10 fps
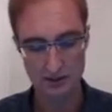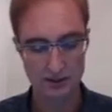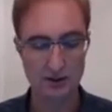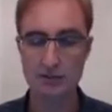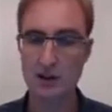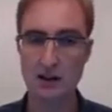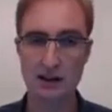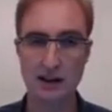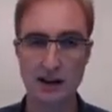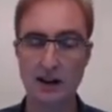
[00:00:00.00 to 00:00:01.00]
Something
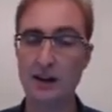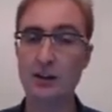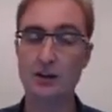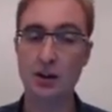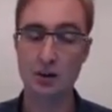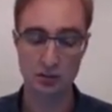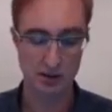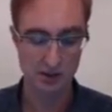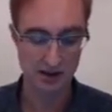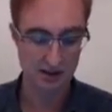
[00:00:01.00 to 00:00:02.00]
like that. I don't know.
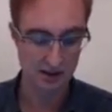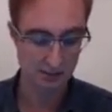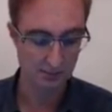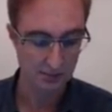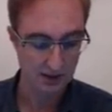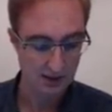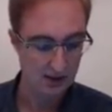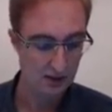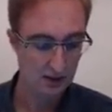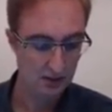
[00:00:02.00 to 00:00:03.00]
I made it up.
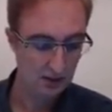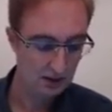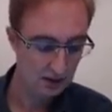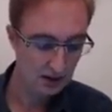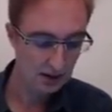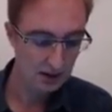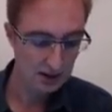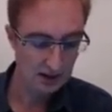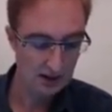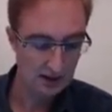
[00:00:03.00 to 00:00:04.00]
You can see
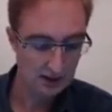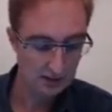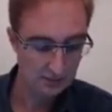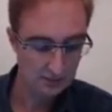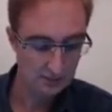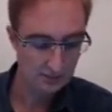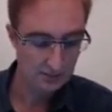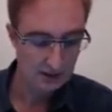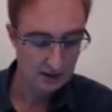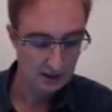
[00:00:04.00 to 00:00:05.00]
here
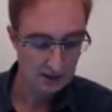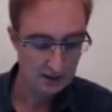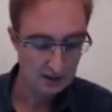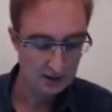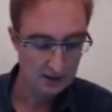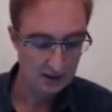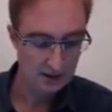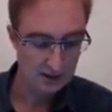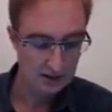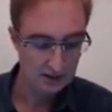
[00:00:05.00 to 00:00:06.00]

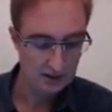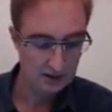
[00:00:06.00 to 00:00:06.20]
the